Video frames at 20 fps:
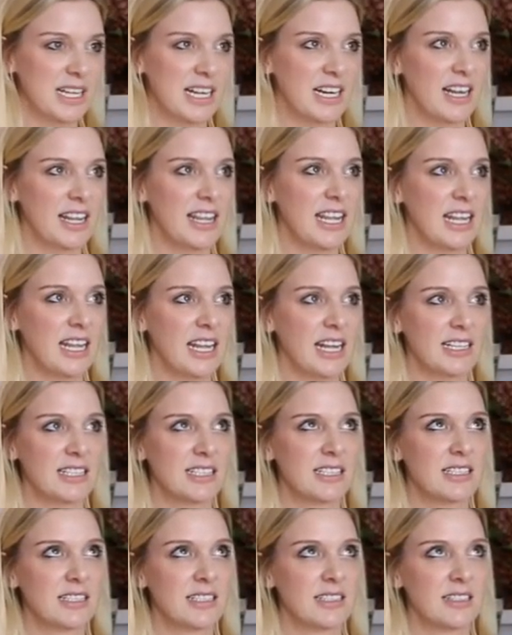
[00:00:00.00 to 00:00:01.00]
and I think
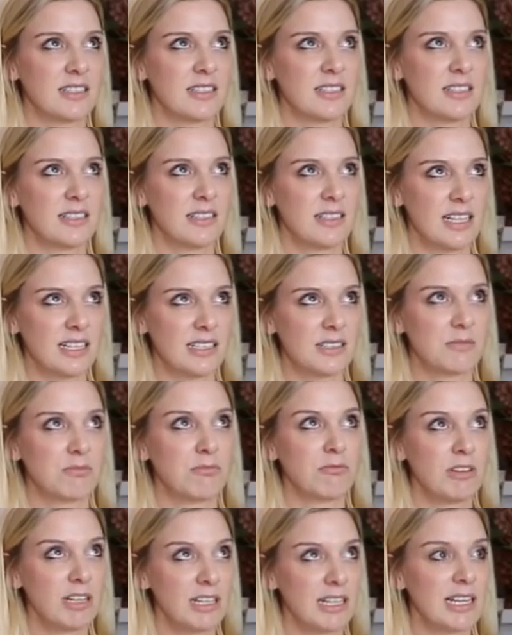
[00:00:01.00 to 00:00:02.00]
that's that's
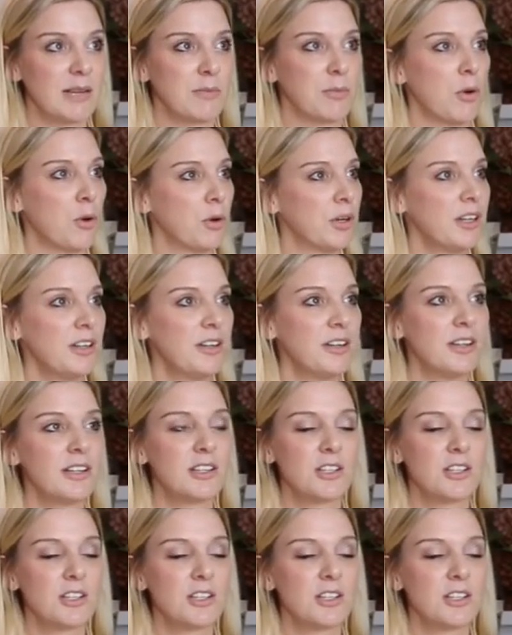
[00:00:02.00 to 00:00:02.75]
really important.